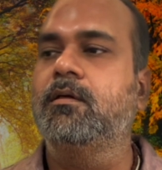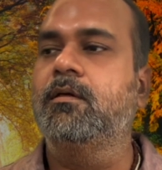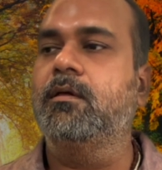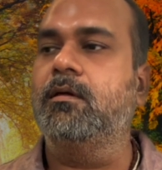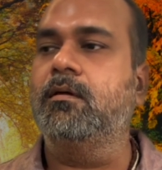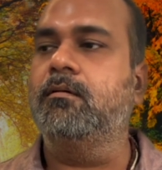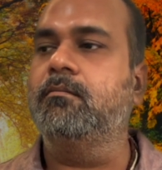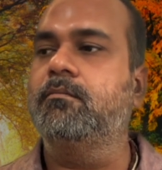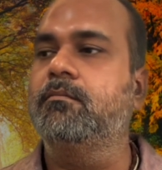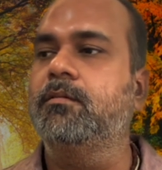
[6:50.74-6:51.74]
uh,
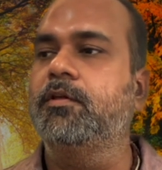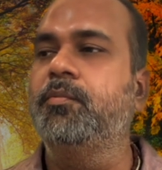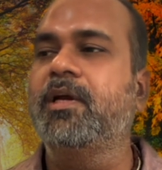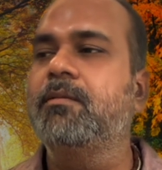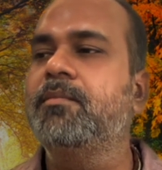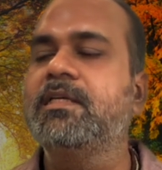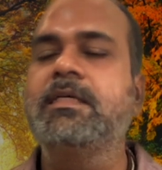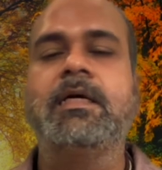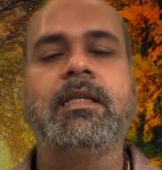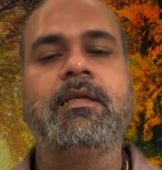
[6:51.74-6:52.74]
you become
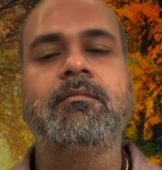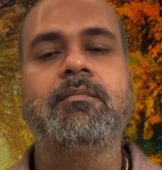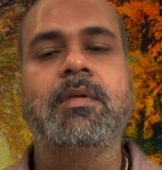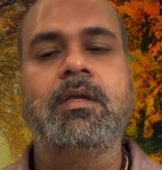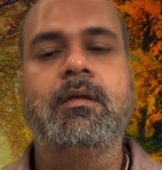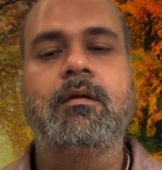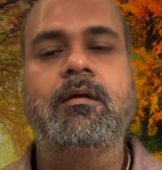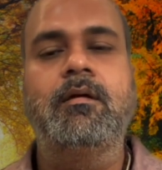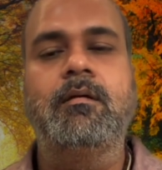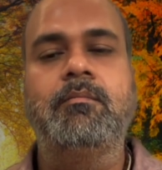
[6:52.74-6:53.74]
basically
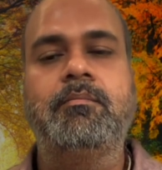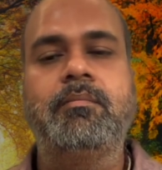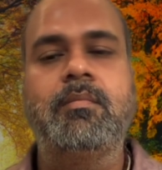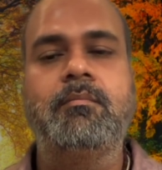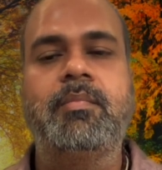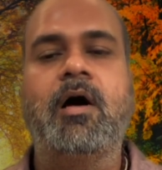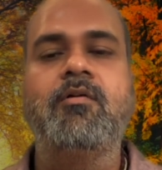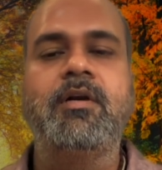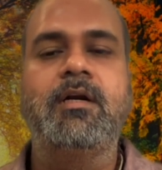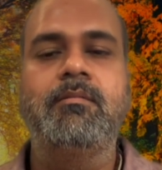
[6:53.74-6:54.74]
uh,
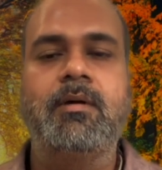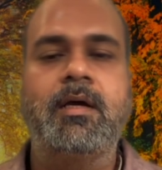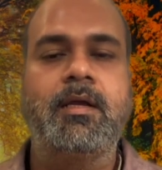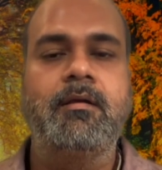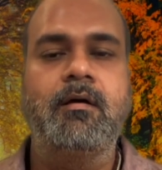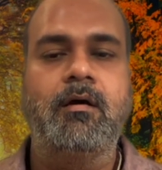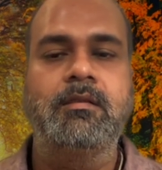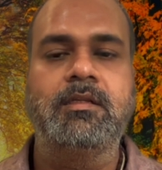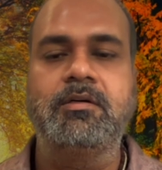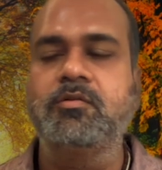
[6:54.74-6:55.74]
bounded by
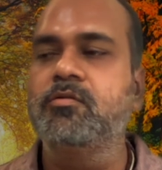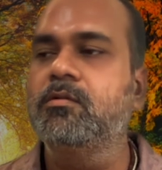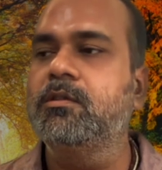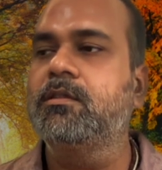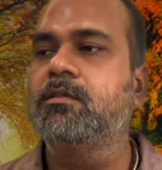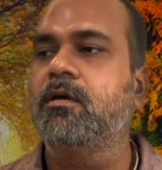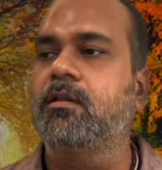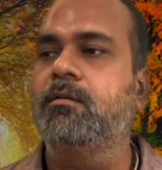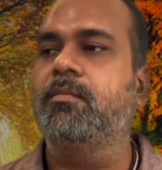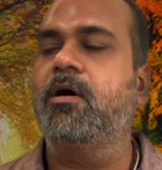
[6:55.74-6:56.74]
all the rules, all
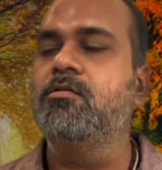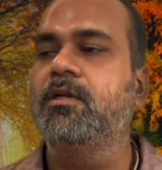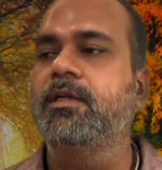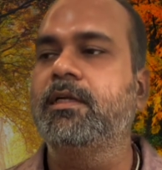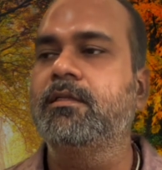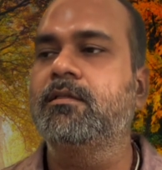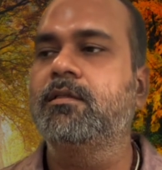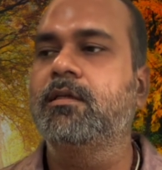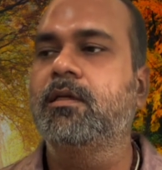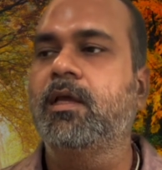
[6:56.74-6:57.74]
the boundaries,
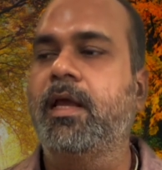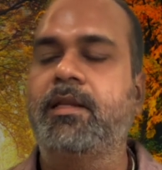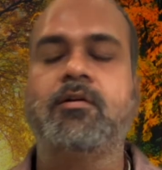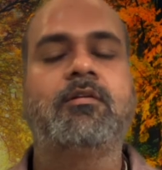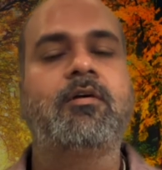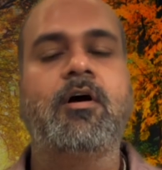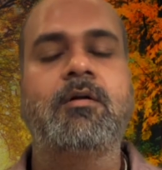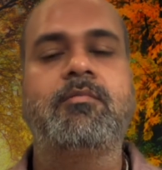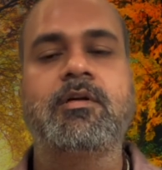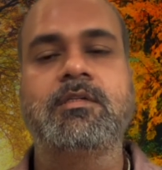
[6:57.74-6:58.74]
and your
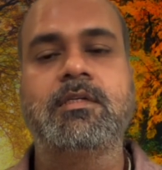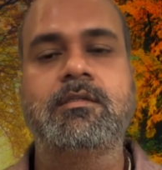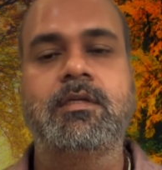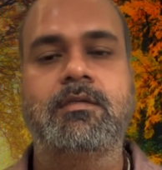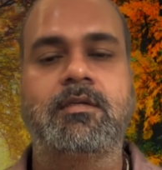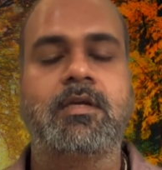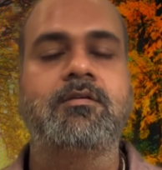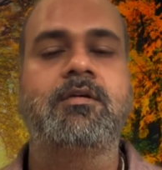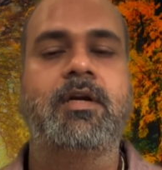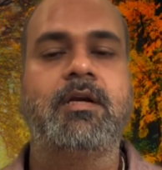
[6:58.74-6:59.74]
thought process is
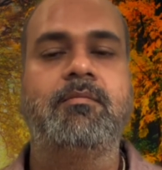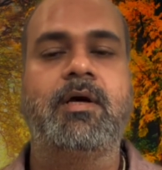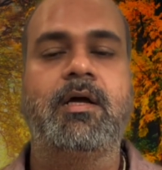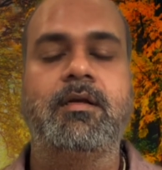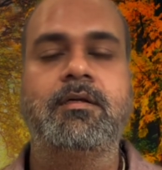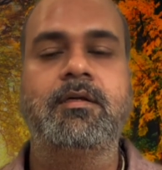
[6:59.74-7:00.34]
constrained by